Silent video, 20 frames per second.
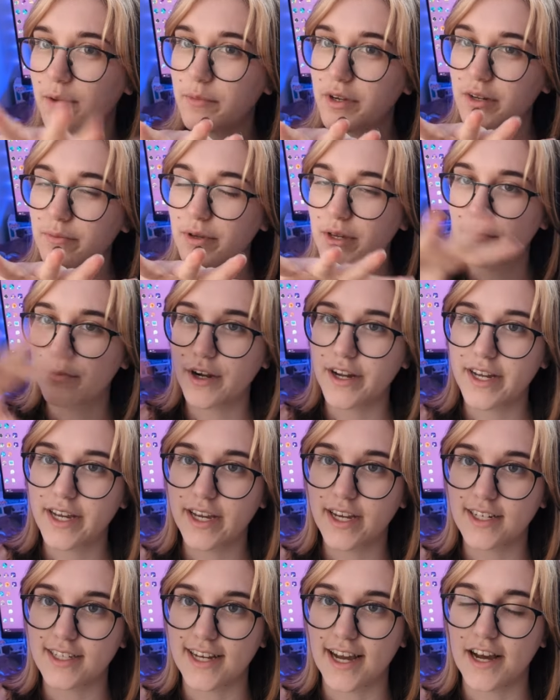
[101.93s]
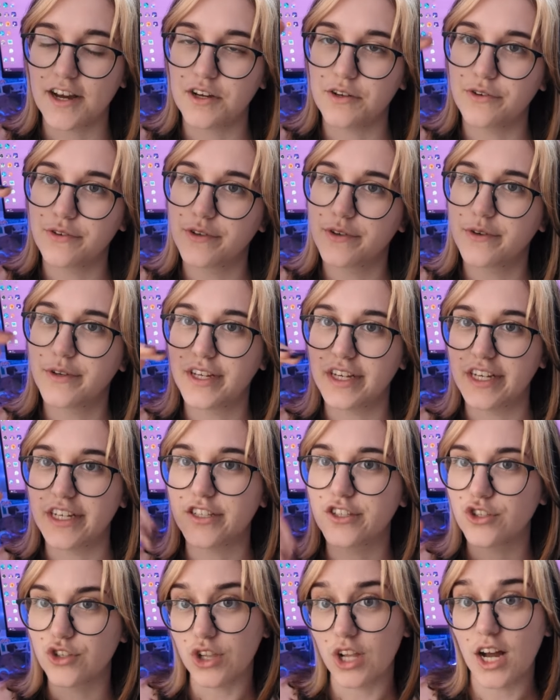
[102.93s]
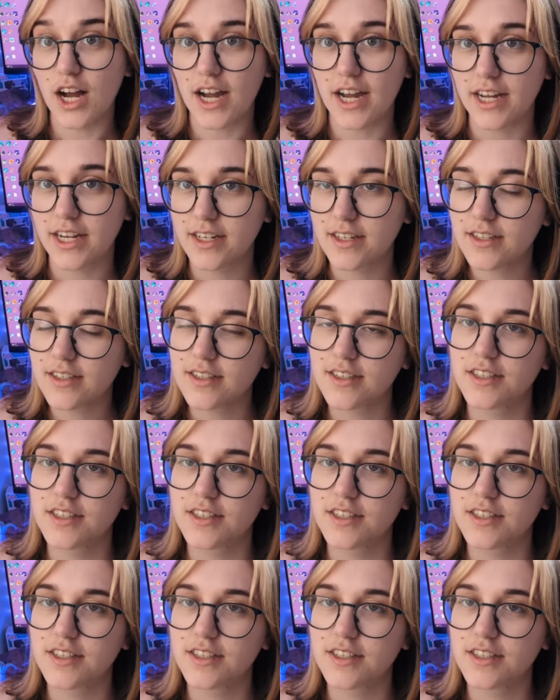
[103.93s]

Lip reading: I'm gonna be breaking it down each line.